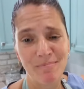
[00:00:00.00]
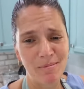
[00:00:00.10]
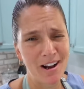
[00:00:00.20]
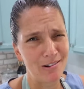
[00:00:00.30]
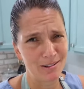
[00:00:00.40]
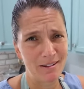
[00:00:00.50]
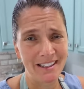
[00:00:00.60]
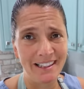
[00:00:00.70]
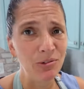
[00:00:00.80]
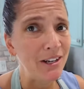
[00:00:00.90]
Remember how it's been
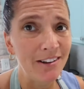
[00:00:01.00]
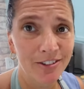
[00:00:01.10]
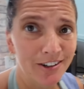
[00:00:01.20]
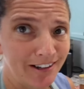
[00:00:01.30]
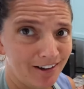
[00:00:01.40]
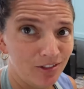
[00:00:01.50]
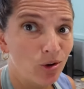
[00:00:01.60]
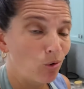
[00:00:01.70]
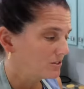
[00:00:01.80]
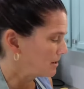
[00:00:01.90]
liquidy for like
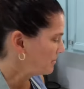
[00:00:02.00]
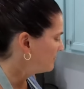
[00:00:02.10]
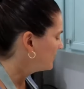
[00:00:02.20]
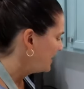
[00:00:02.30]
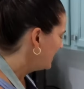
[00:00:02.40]
the whole summer?